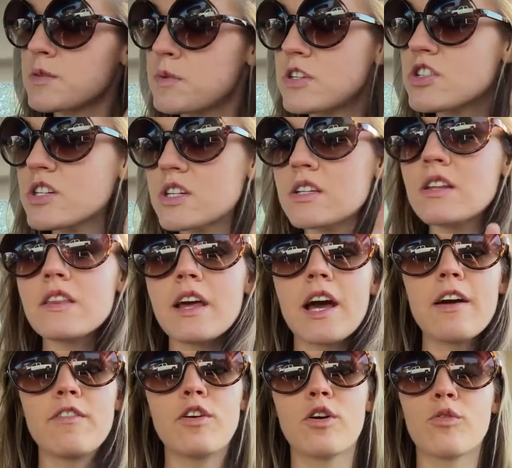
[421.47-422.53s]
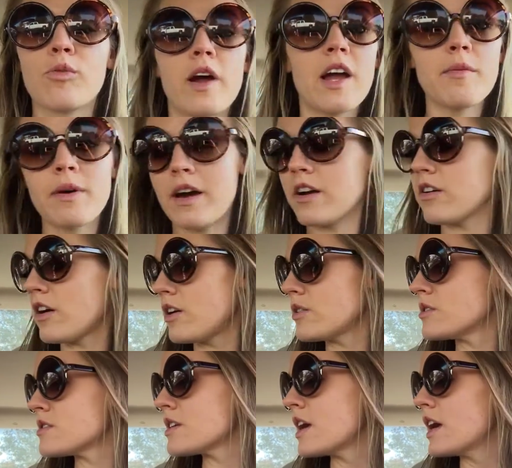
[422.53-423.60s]
to mention they have great
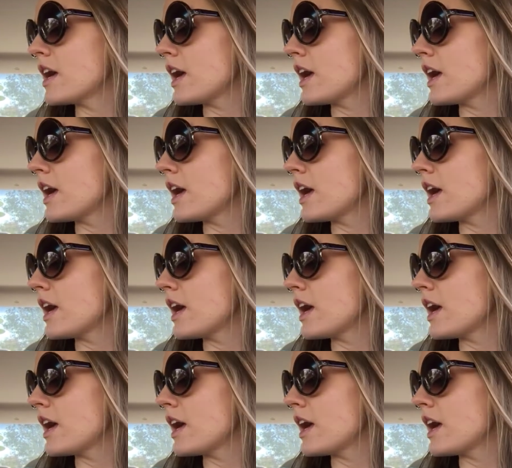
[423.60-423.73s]
macros,